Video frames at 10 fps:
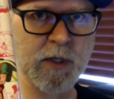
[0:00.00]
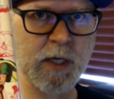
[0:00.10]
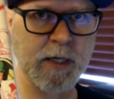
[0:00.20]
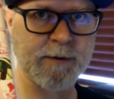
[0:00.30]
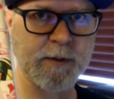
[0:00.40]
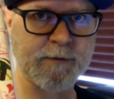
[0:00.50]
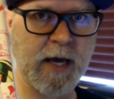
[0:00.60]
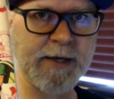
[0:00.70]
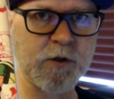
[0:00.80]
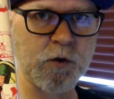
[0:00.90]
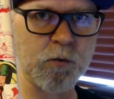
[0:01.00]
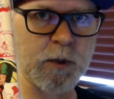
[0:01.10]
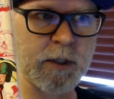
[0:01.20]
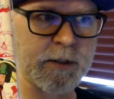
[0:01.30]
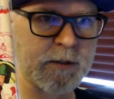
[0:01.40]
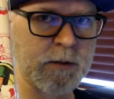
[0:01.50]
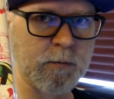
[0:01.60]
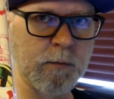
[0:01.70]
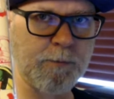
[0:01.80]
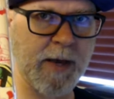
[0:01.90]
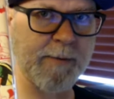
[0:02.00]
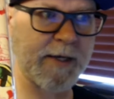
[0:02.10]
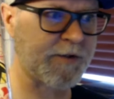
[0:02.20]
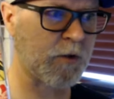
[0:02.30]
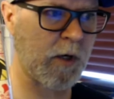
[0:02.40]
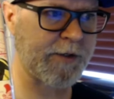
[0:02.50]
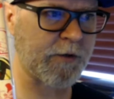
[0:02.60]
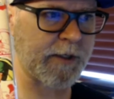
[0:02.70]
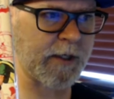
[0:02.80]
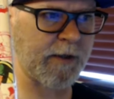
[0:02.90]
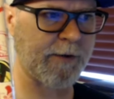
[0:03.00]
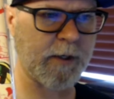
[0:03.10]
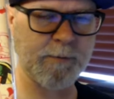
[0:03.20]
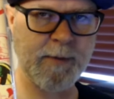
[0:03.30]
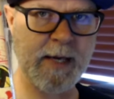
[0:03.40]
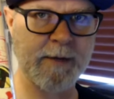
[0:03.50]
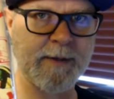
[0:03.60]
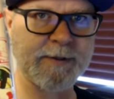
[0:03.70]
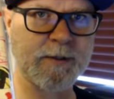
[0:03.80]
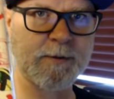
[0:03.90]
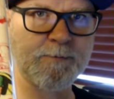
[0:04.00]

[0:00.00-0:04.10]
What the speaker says: the title was Batman 200, and I thought, man, that's